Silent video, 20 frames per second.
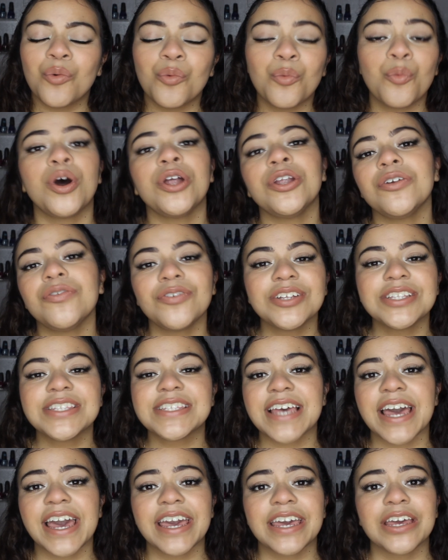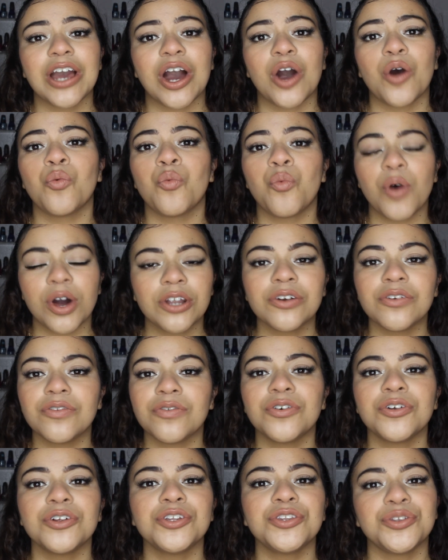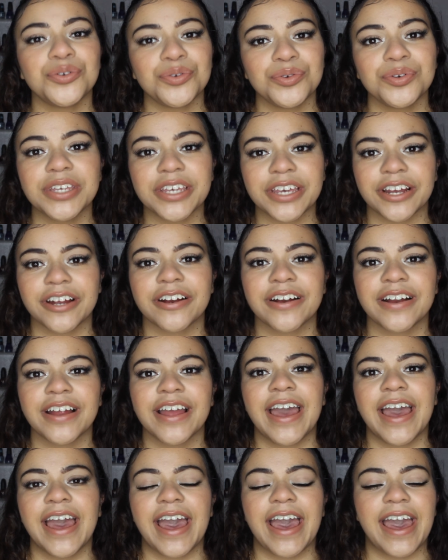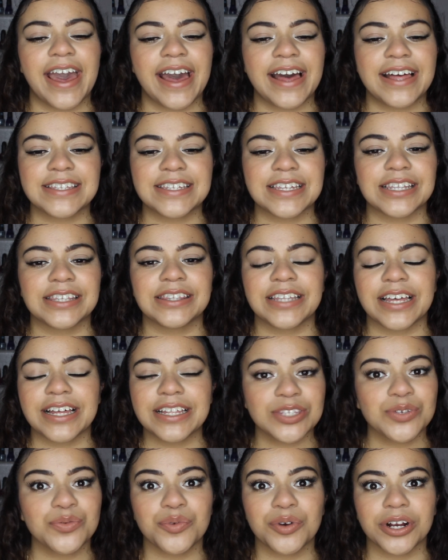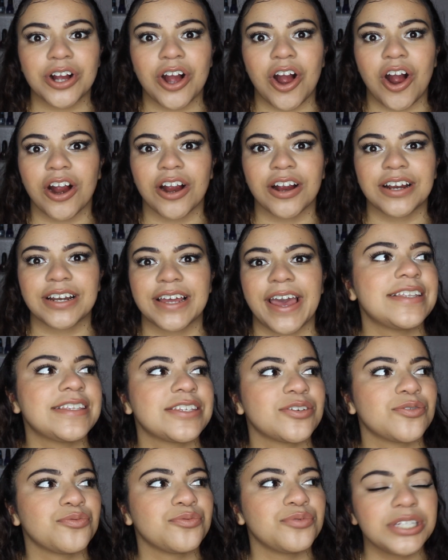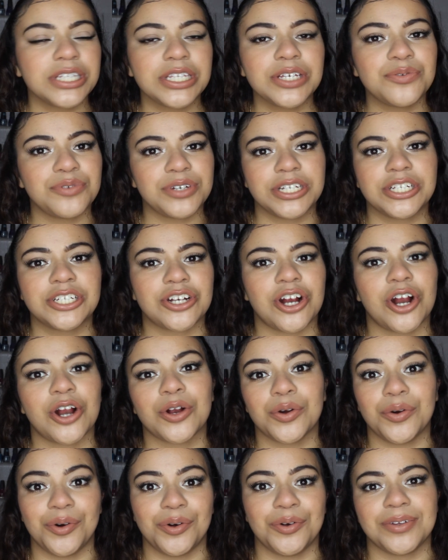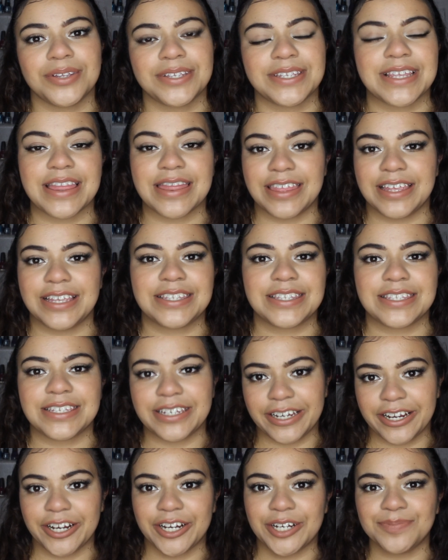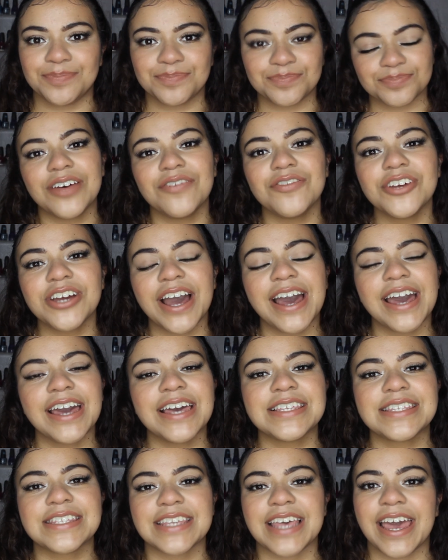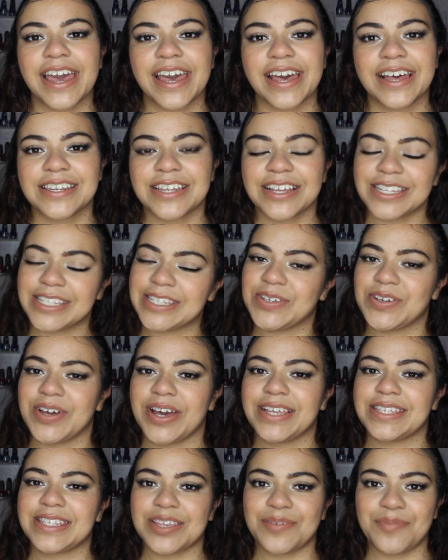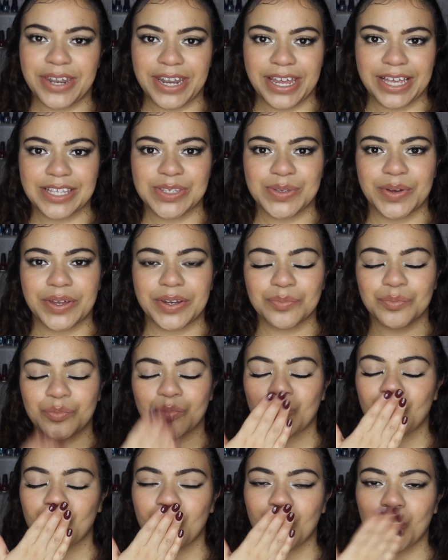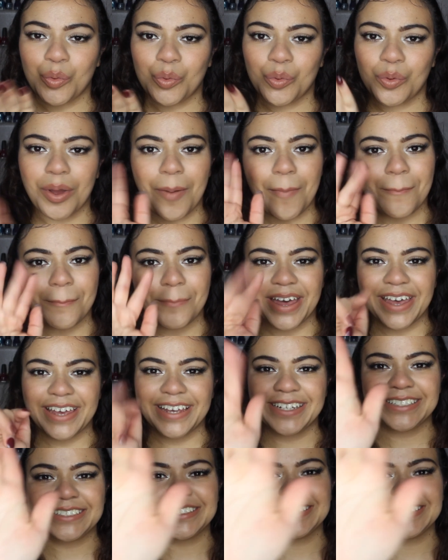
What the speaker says: wonderful day, a wonderful new year, and let's work hard and really reach our goals this year. Love you guys, and I'll see you guys in my next one. Bye.